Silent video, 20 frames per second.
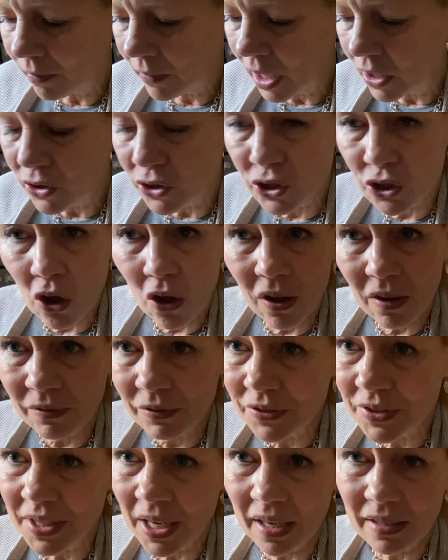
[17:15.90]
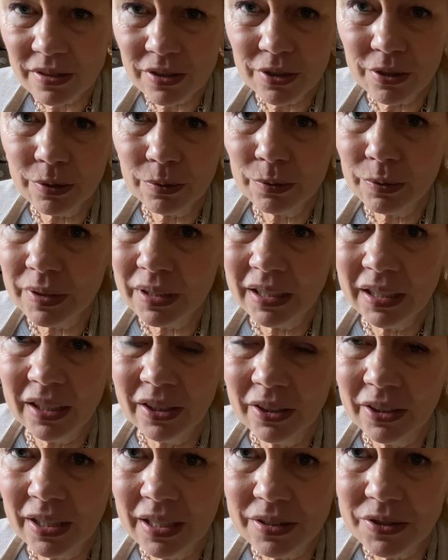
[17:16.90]
Soft, tender, really
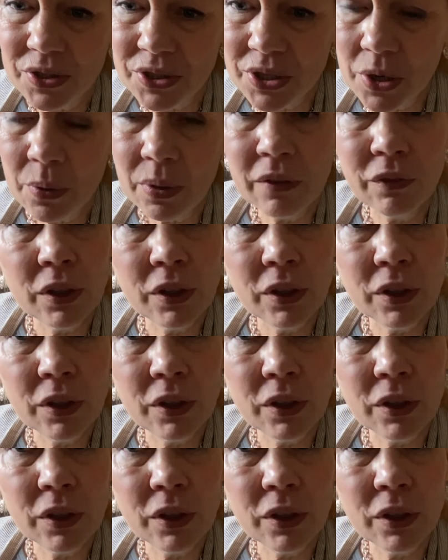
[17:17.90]
good. So if